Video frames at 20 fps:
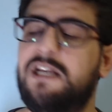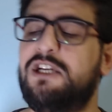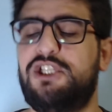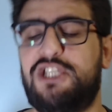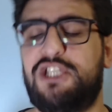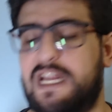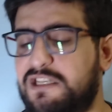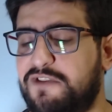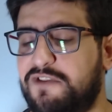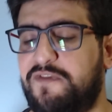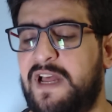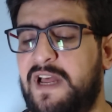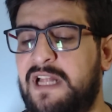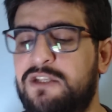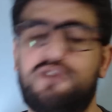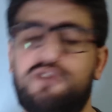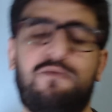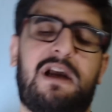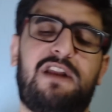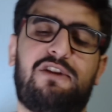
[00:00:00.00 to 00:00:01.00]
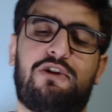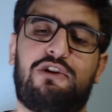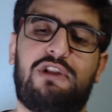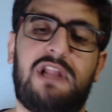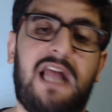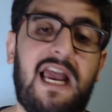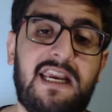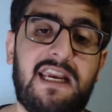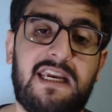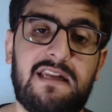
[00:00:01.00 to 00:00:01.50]
Chelsea fans, you might not
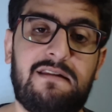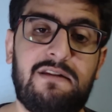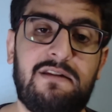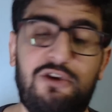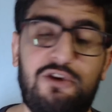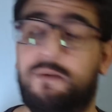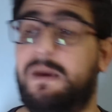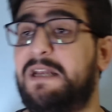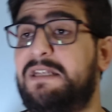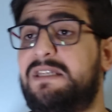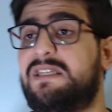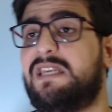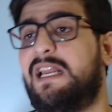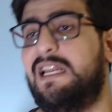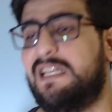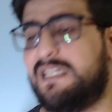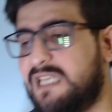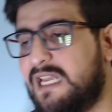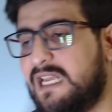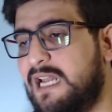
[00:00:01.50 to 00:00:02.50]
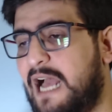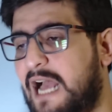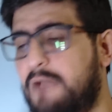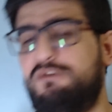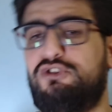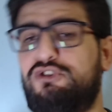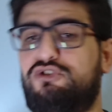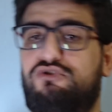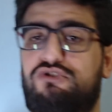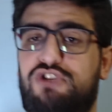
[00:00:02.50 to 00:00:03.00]
like it. You might say, listen, I'm
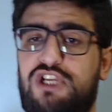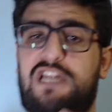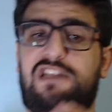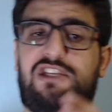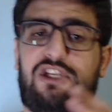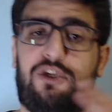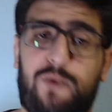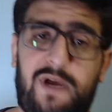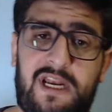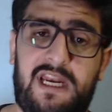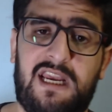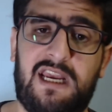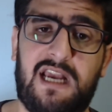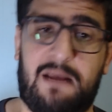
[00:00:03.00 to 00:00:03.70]
used to Chelsea winning.